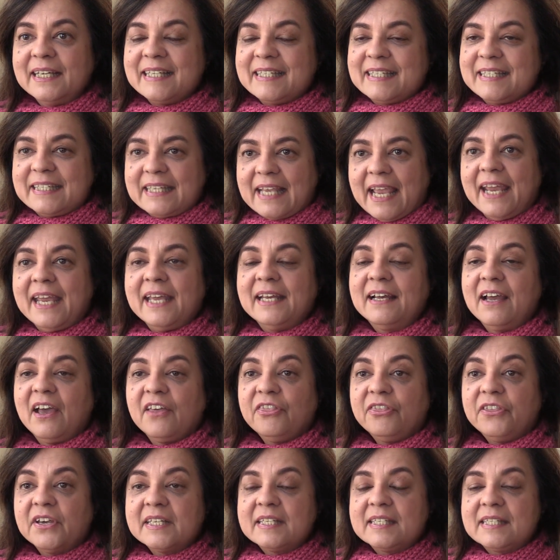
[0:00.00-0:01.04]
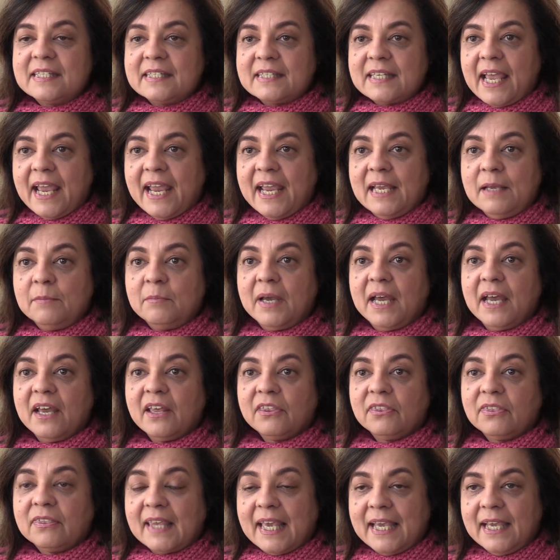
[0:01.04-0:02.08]
saying the same
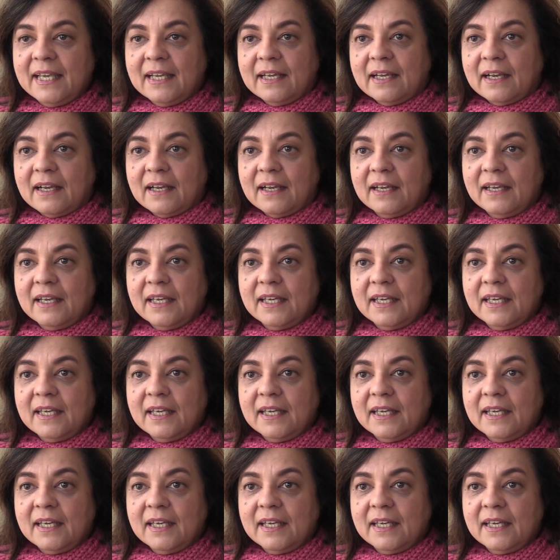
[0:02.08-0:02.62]
thing.